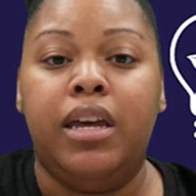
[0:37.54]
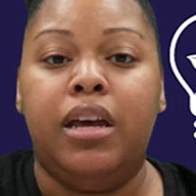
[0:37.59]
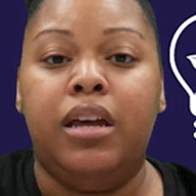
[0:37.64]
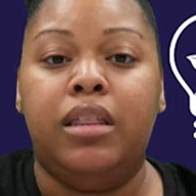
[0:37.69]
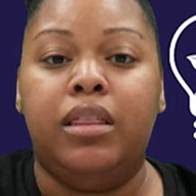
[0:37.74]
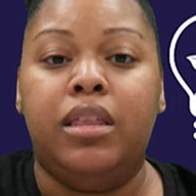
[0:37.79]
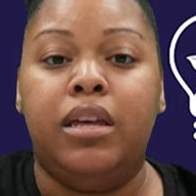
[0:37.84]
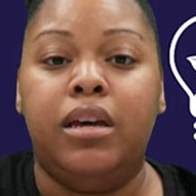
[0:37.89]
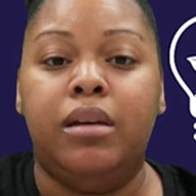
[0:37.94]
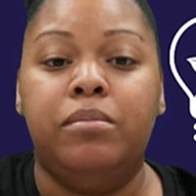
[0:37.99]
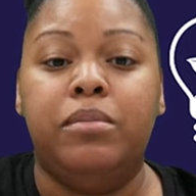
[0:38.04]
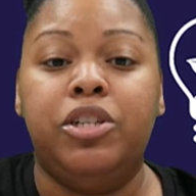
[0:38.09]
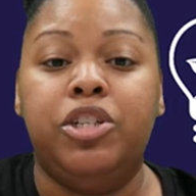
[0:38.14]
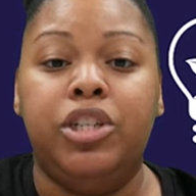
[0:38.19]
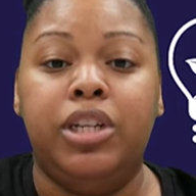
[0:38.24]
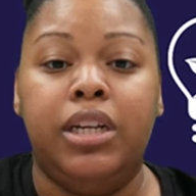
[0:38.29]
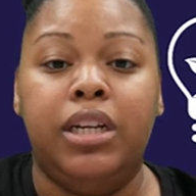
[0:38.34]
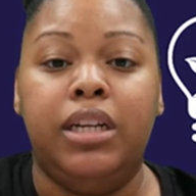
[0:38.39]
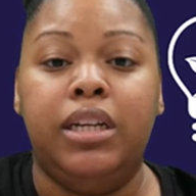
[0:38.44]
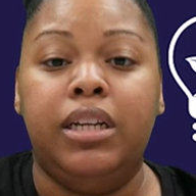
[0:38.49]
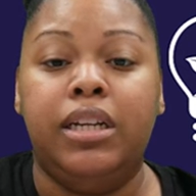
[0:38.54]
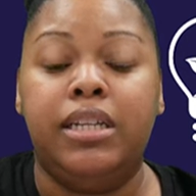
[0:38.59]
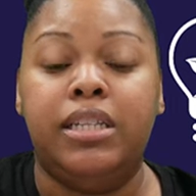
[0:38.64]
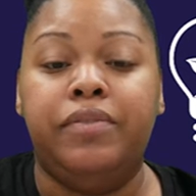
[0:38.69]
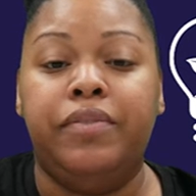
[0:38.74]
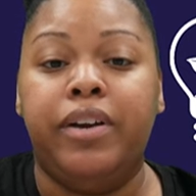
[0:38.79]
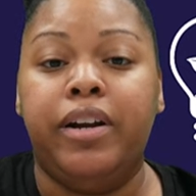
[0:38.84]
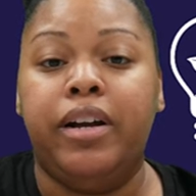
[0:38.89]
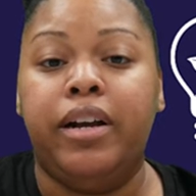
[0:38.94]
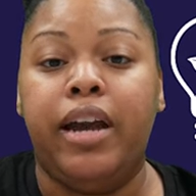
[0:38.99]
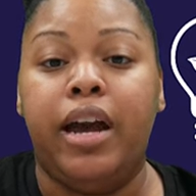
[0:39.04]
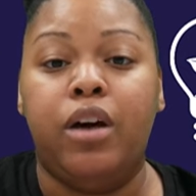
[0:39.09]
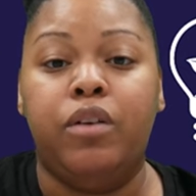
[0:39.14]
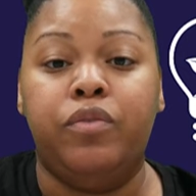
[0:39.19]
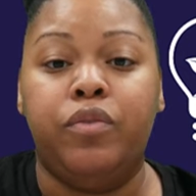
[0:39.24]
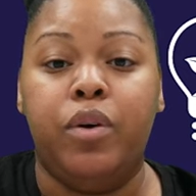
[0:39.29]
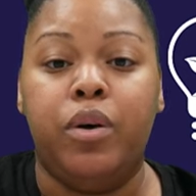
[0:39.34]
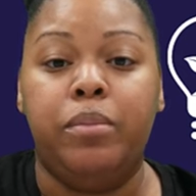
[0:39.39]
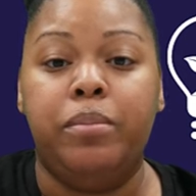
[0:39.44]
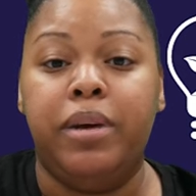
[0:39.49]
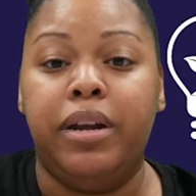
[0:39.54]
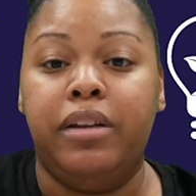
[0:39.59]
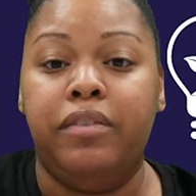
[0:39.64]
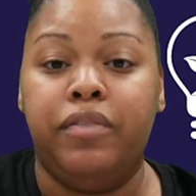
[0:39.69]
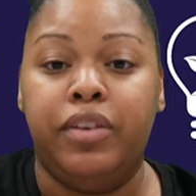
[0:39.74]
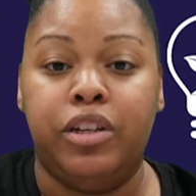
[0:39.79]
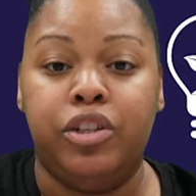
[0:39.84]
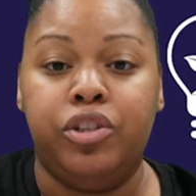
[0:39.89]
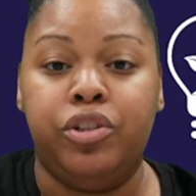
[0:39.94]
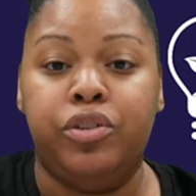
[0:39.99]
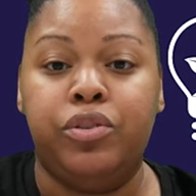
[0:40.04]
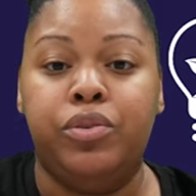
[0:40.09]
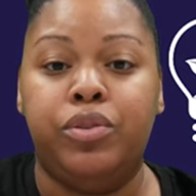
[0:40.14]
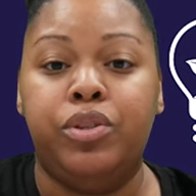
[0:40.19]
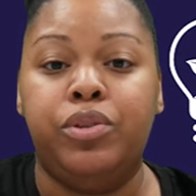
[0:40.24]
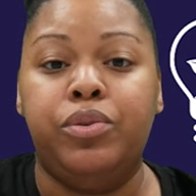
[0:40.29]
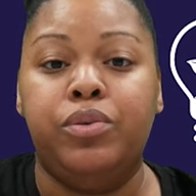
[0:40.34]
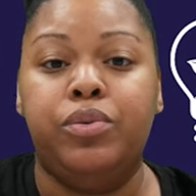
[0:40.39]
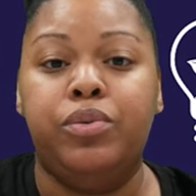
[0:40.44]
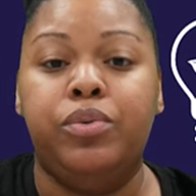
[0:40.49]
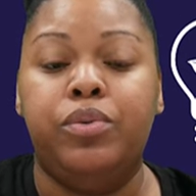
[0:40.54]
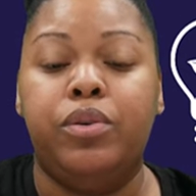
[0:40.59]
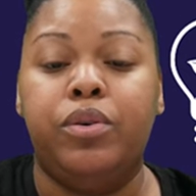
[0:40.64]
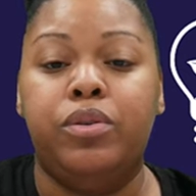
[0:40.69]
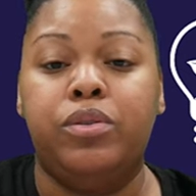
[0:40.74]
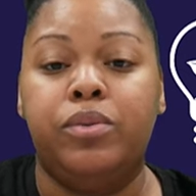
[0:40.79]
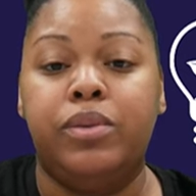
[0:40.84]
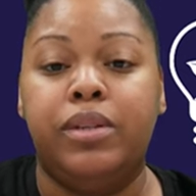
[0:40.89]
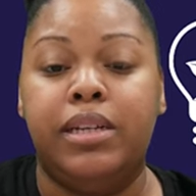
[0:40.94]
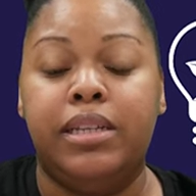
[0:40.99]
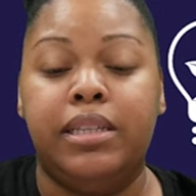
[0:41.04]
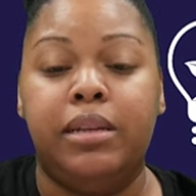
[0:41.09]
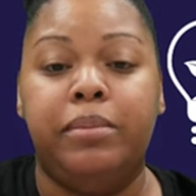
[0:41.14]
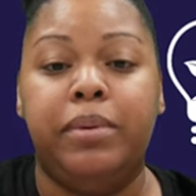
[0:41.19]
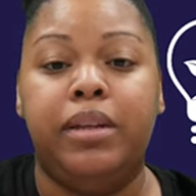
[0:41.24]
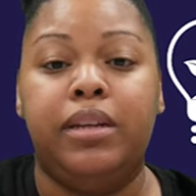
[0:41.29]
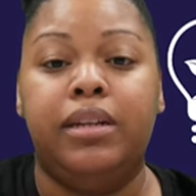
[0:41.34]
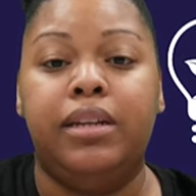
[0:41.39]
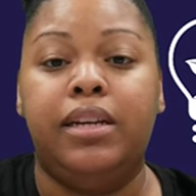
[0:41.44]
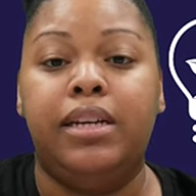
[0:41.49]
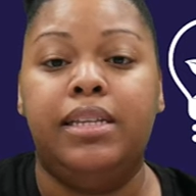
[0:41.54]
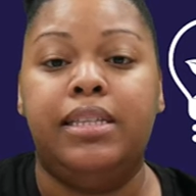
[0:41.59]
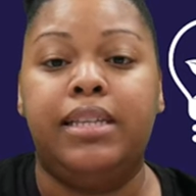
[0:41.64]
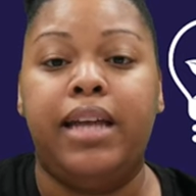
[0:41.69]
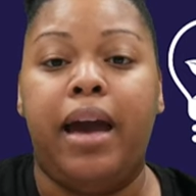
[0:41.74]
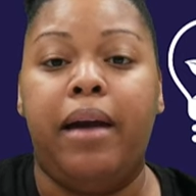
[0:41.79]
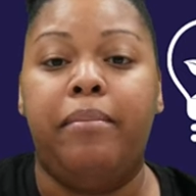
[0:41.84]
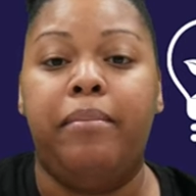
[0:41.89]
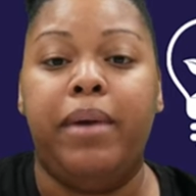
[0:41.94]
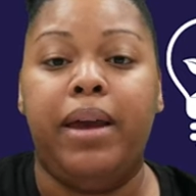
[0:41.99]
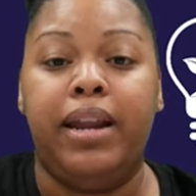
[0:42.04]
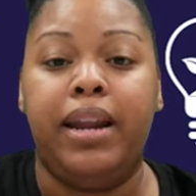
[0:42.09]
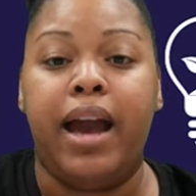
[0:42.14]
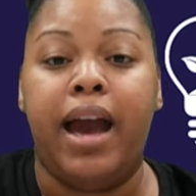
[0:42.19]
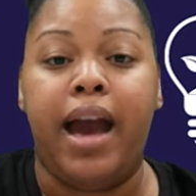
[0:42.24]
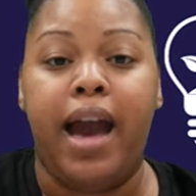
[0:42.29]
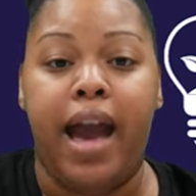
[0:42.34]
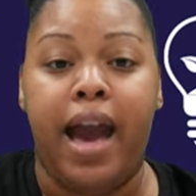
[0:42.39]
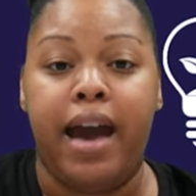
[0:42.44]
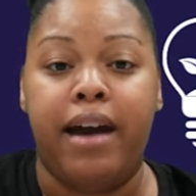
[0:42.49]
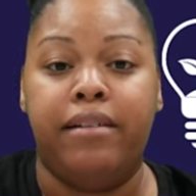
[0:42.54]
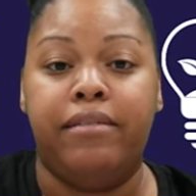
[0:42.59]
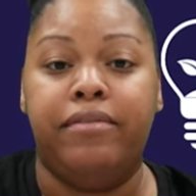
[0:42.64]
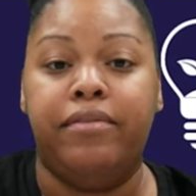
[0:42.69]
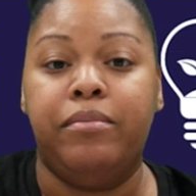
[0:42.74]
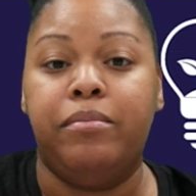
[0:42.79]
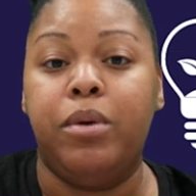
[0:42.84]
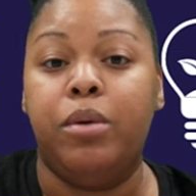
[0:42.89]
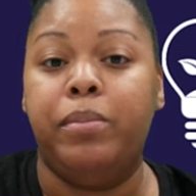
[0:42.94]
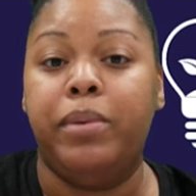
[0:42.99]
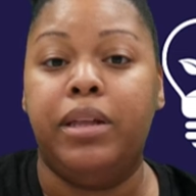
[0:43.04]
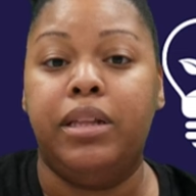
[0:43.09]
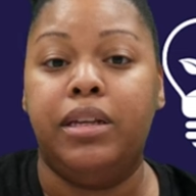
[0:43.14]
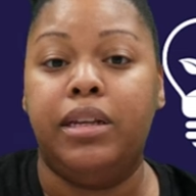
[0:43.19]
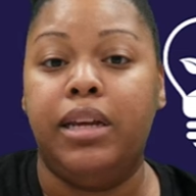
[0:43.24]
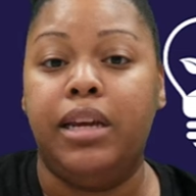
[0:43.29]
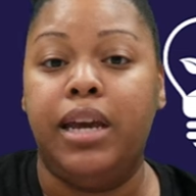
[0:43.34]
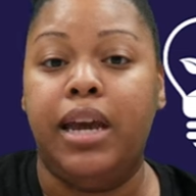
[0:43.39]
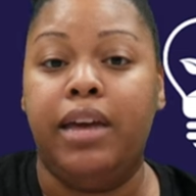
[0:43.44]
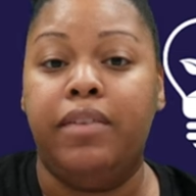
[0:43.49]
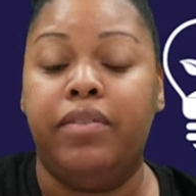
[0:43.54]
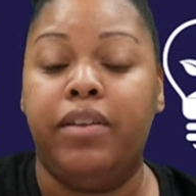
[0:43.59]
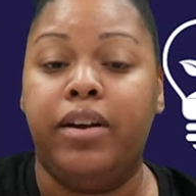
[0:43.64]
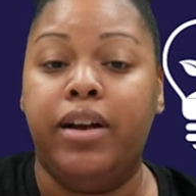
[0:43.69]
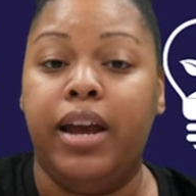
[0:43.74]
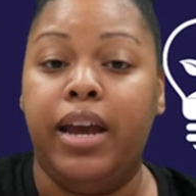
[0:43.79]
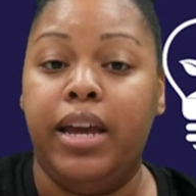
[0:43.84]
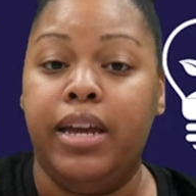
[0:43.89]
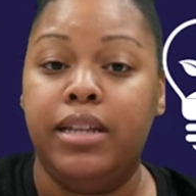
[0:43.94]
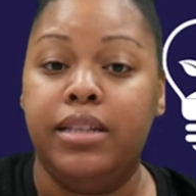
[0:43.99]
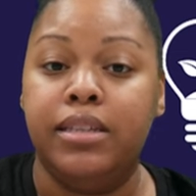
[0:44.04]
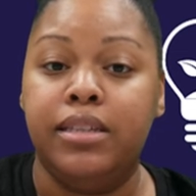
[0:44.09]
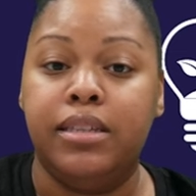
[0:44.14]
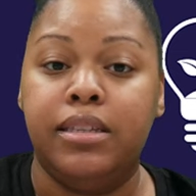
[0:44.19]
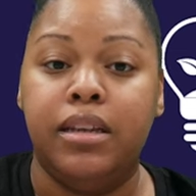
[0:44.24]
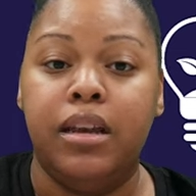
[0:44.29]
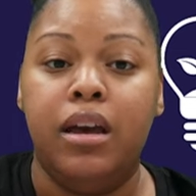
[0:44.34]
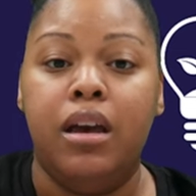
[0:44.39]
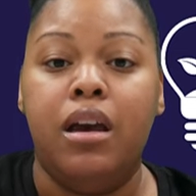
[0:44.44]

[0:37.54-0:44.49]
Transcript: The machine is very helpful and beneficial to those with disabilities that may not have mobility in their hands,